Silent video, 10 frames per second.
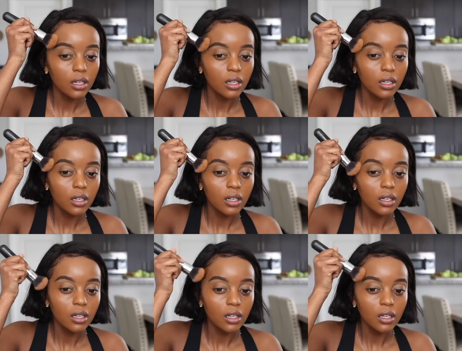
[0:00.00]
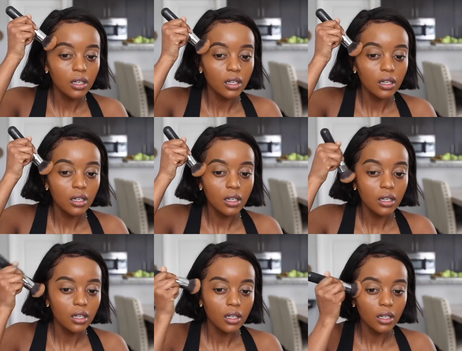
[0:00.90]

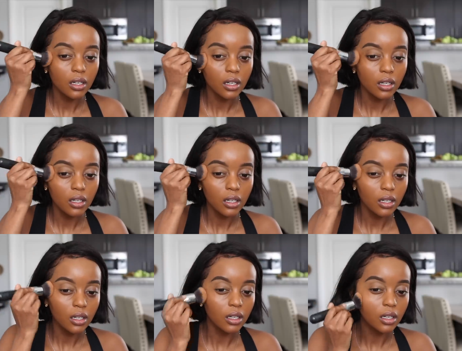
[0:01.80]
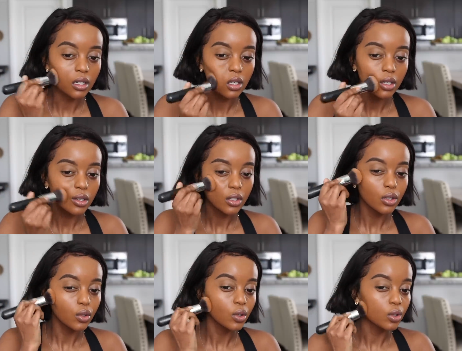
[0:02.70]

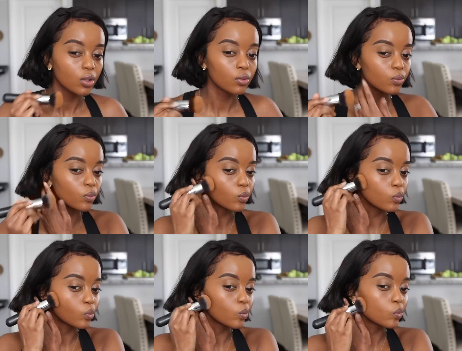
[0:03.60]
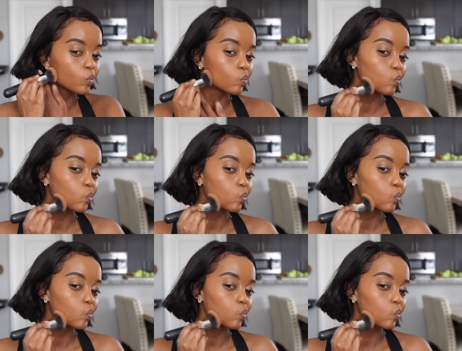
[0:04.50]
(silence)